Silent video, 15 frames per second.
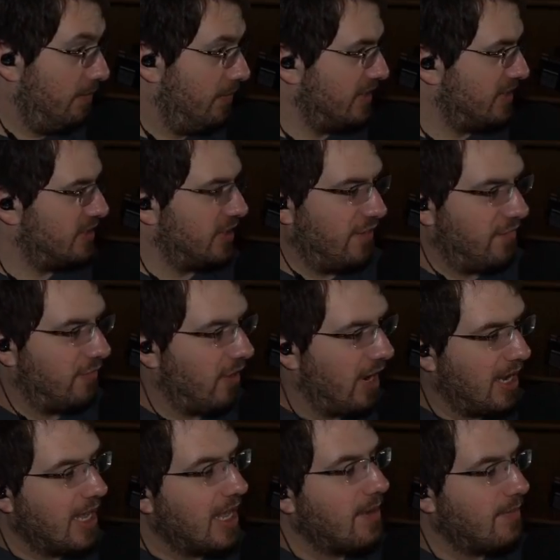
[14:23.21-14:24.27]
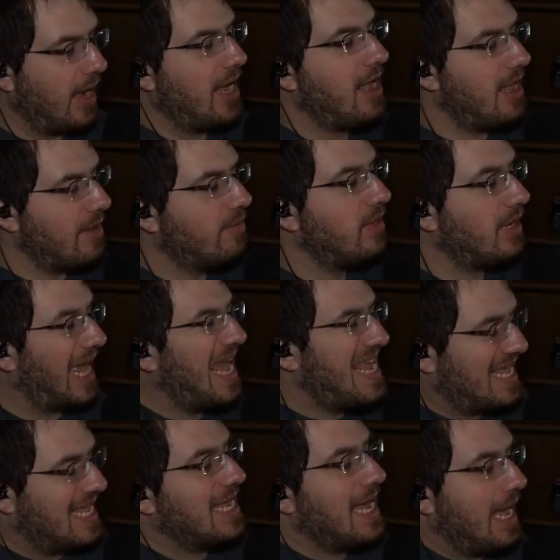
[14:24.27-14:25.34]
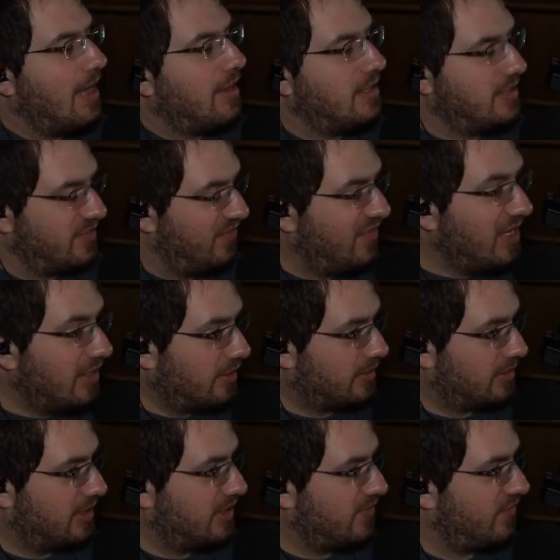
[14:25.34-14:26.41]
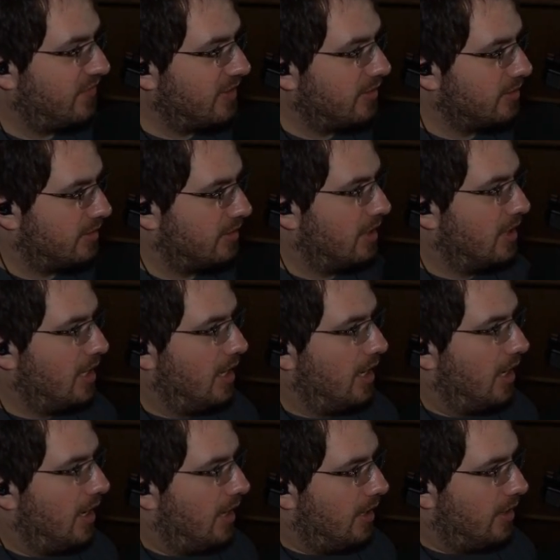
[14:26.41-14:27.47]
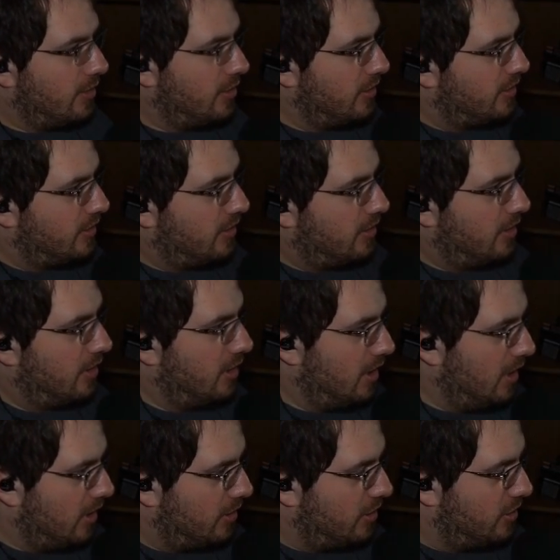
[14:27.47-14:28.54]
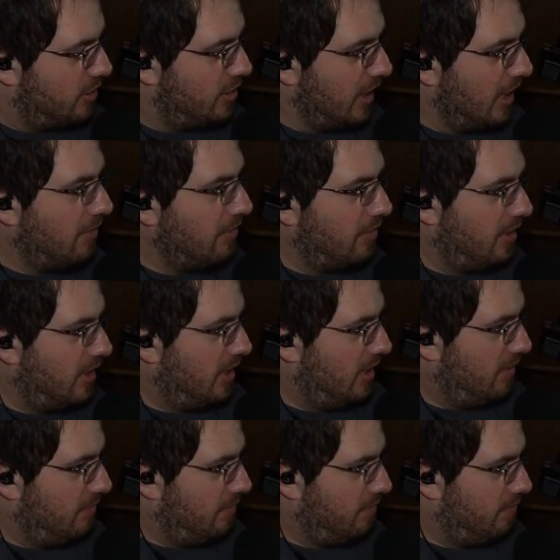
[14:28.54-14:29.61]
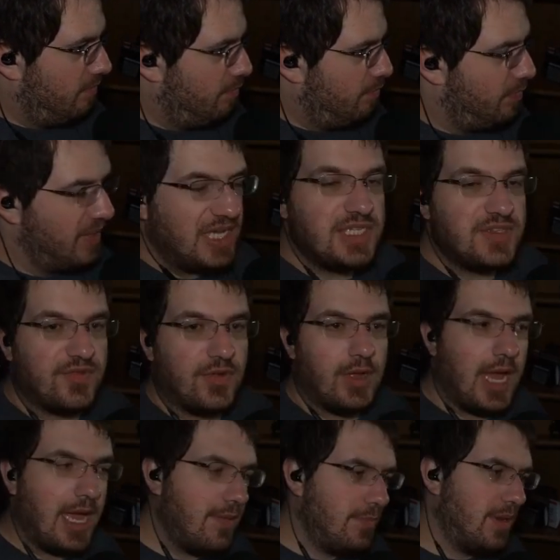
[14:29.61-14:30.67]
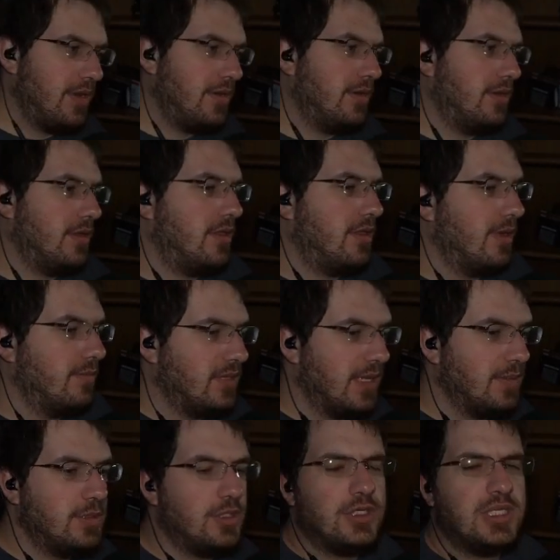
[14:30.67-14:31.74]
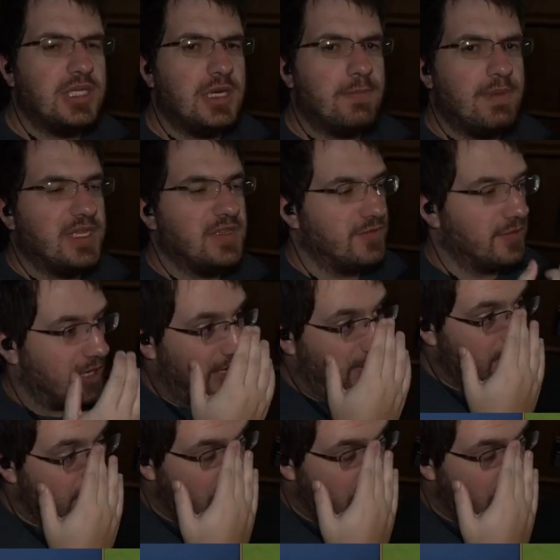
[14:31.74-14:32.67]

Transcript: But so far I am I am liking how this feels. This feels just genuinely peaceful. I've been sometimes you just need a peaceful game